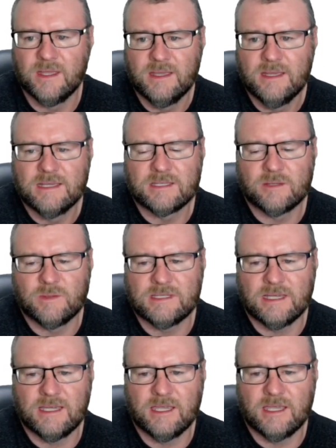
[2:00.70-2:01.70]
So we
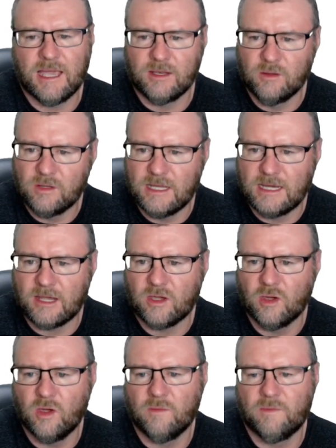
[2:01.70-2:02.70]
say, looking at our
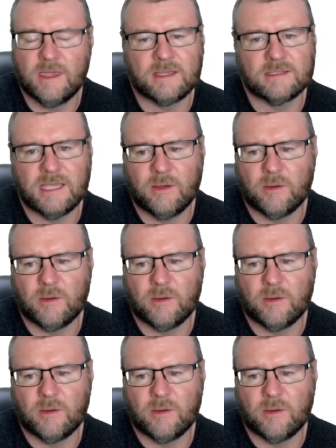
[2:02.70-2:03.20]
curve here, you can see how it